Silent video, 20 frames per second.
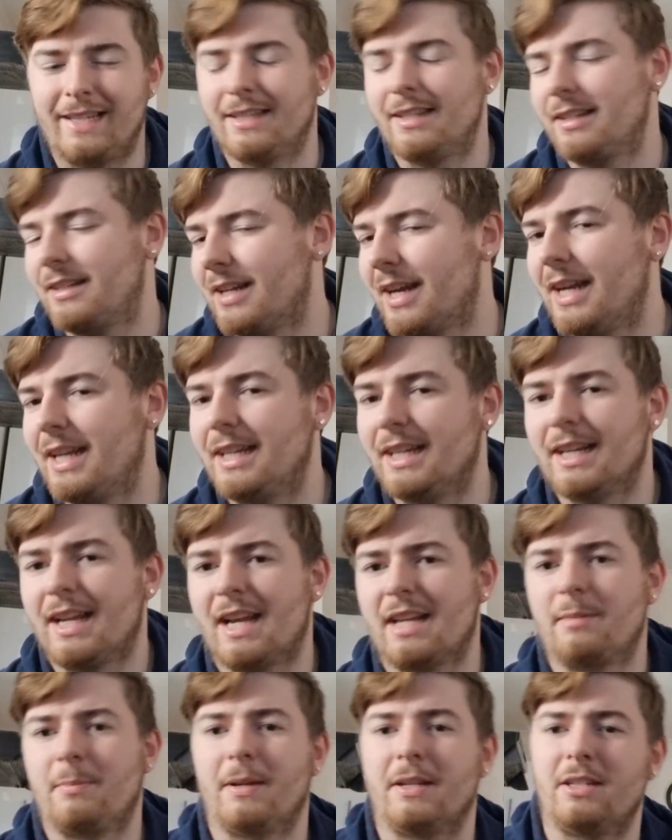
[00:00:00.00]
entertaining
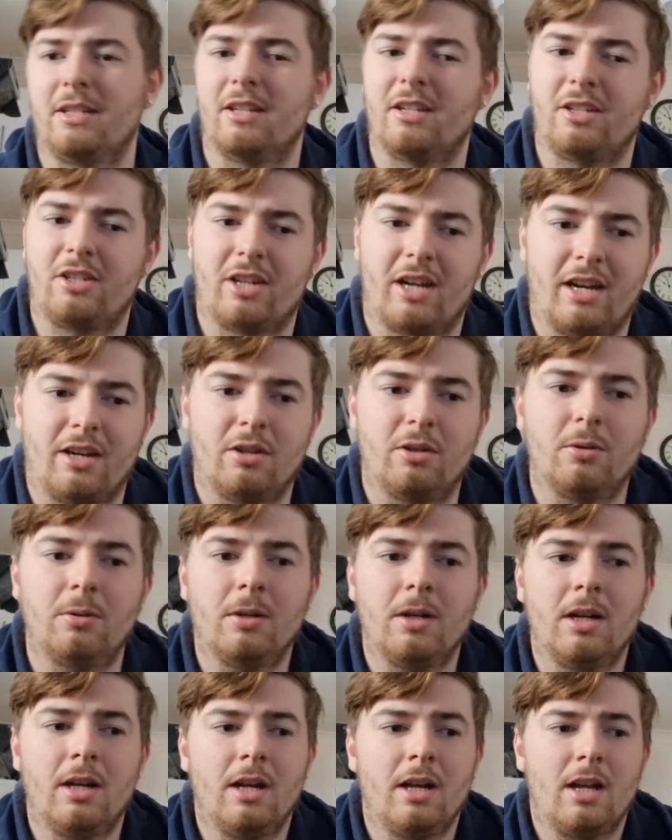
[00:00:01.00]
aspect of the
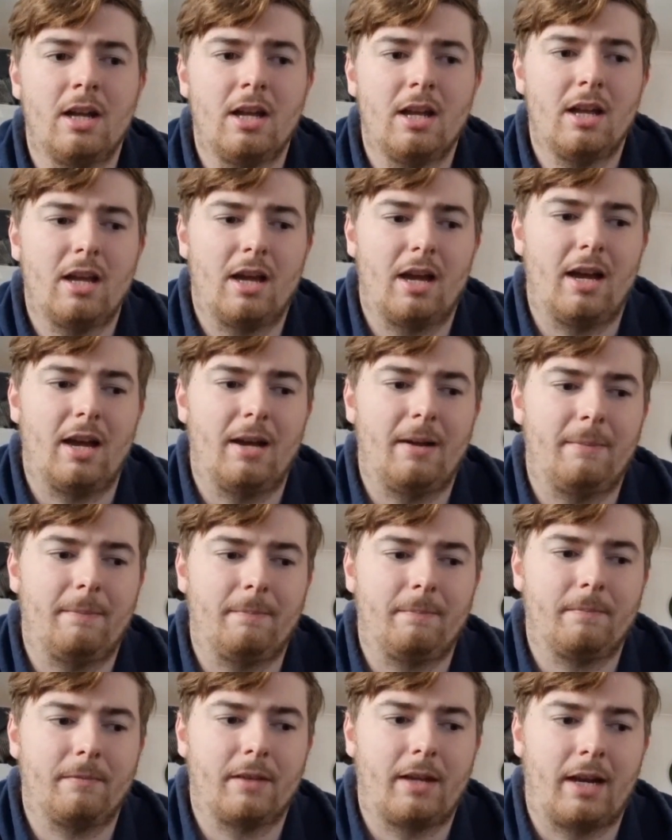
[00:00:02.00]
channel.
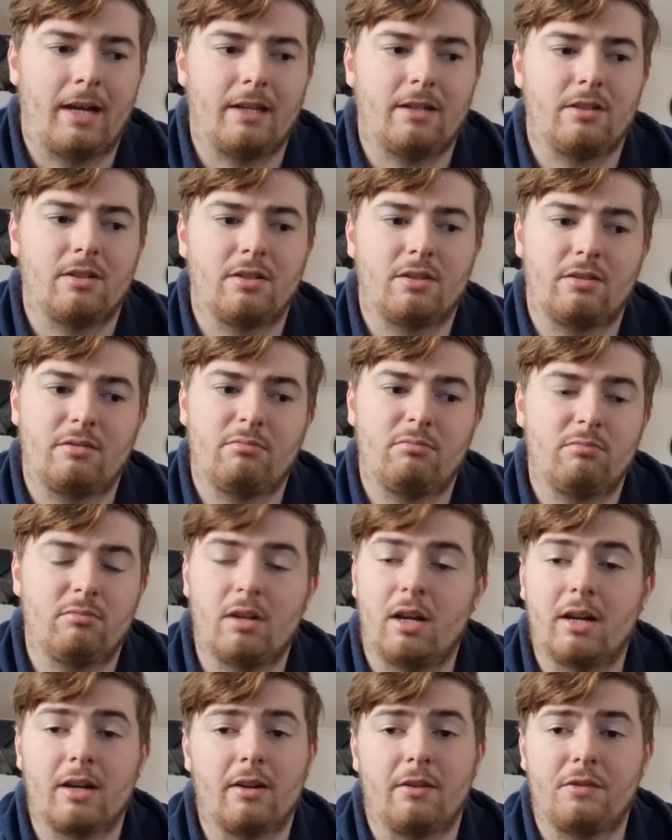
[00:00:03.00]
Um, and
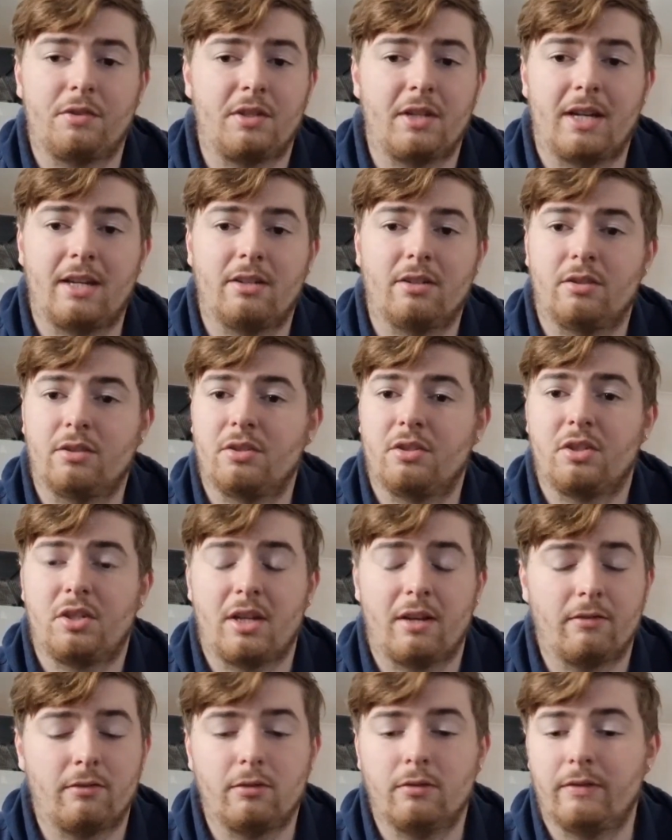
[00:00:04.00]
like I've said on
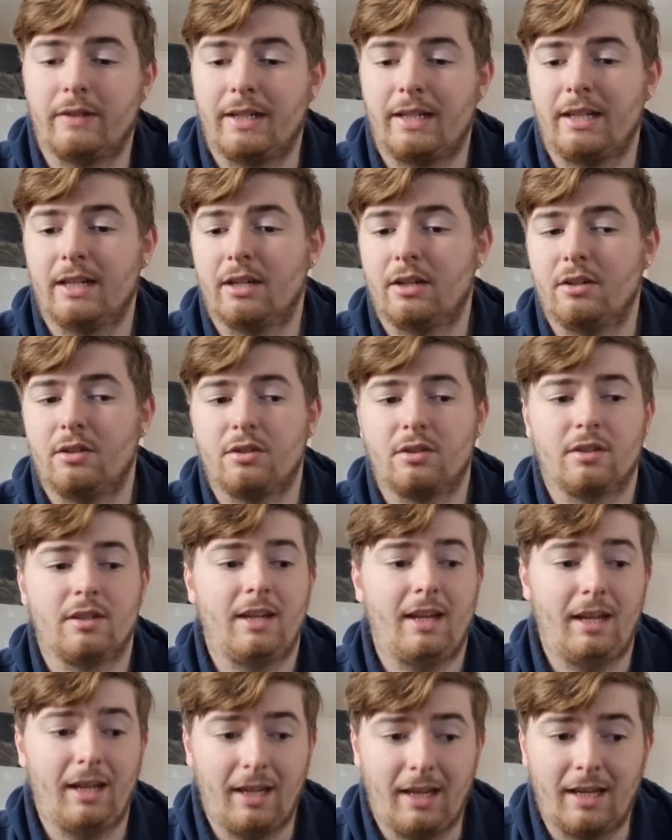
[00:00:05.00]
several videos,
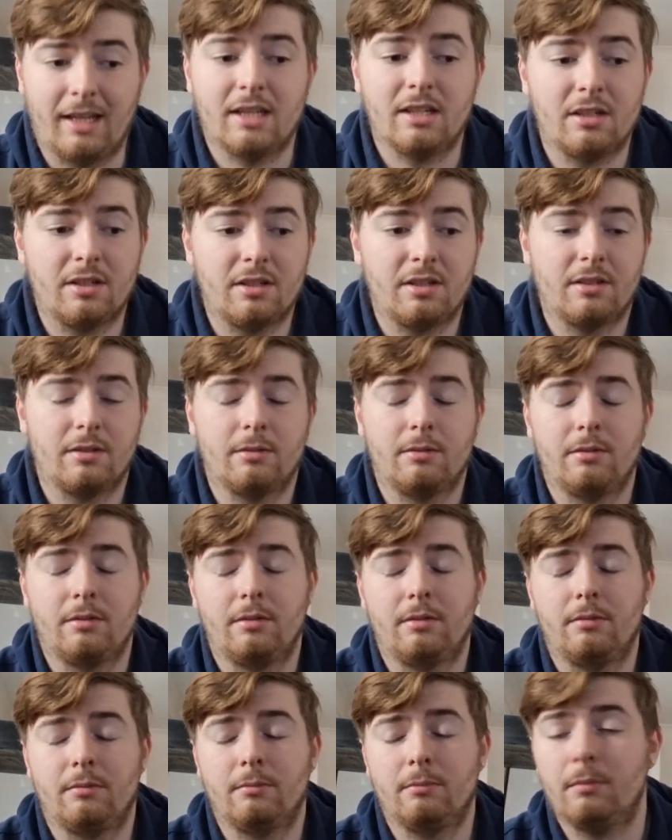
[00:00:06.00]
it is
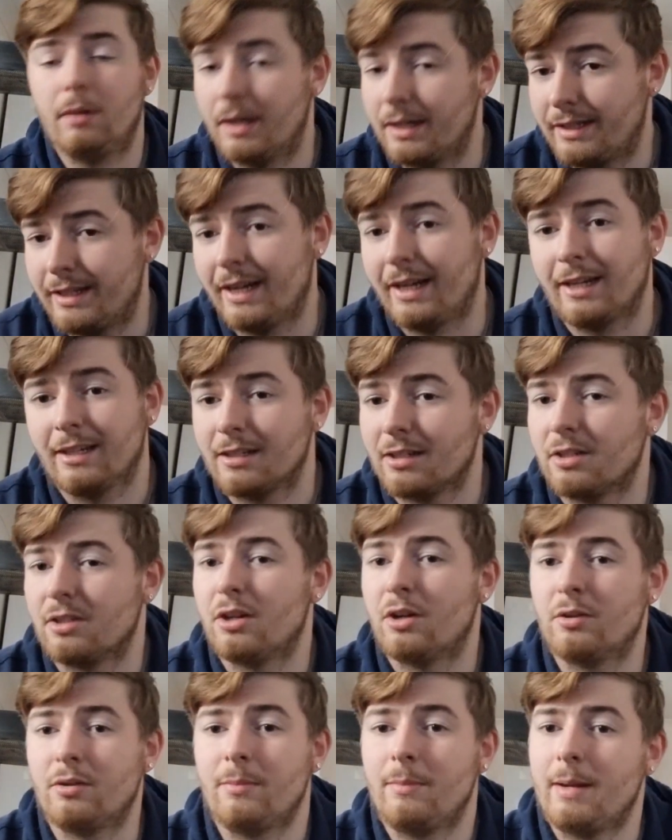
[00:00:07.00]
my tech
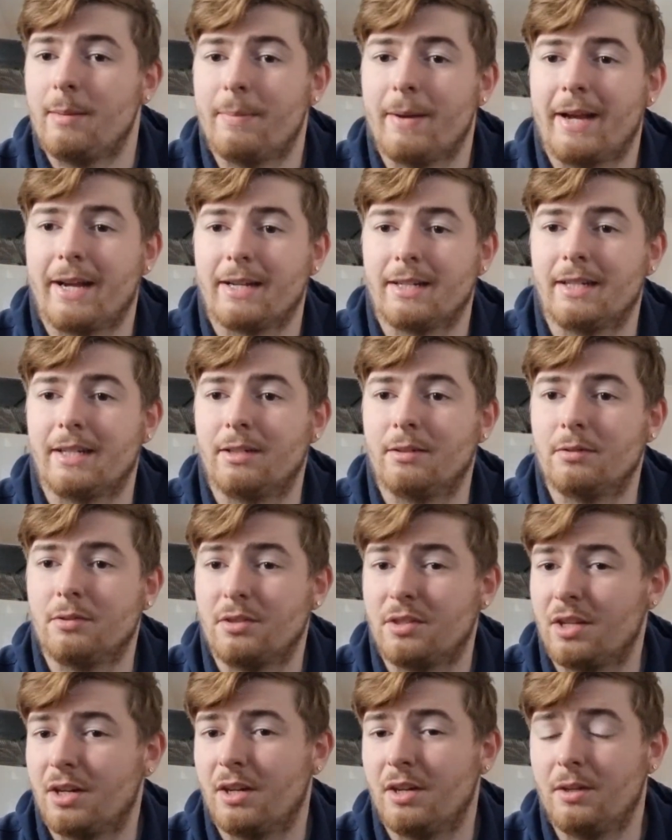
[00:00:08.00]
that's holding me back now.
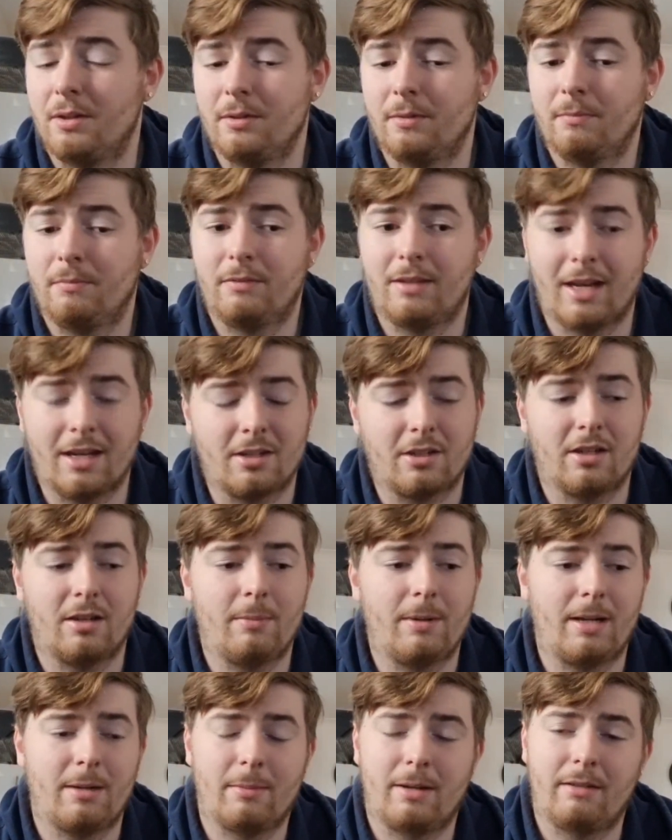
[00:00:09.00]
So that's
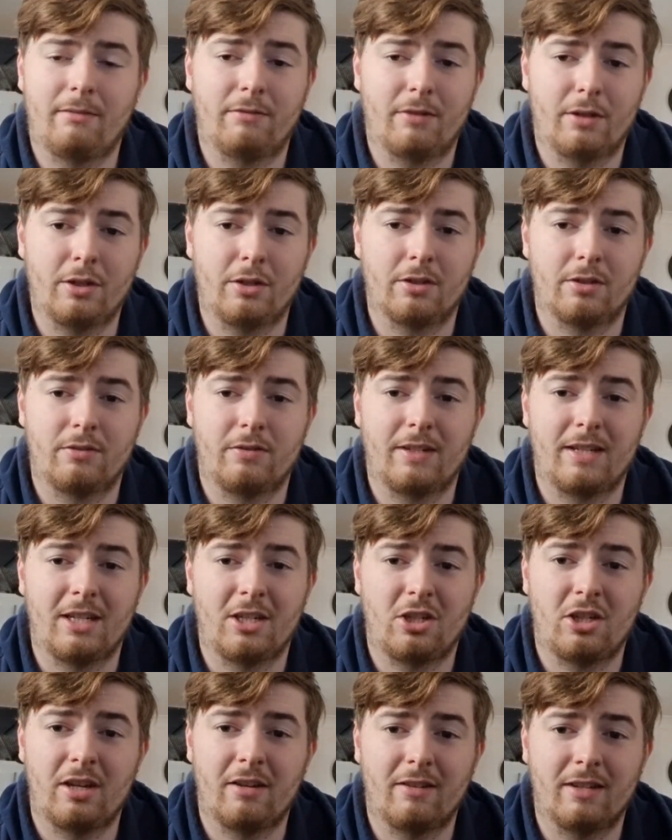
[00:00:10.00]
going to be the main focus for
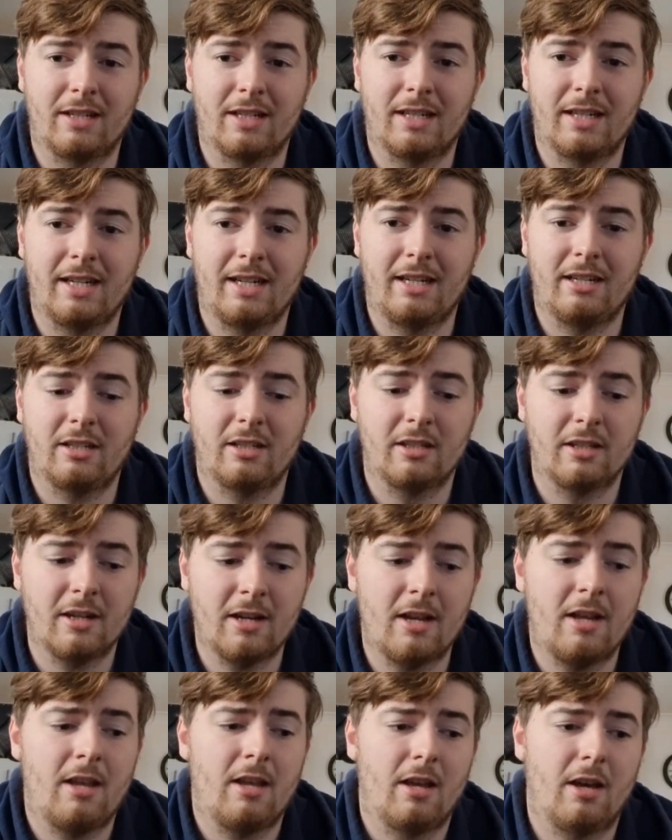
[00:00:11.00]
this year at the least.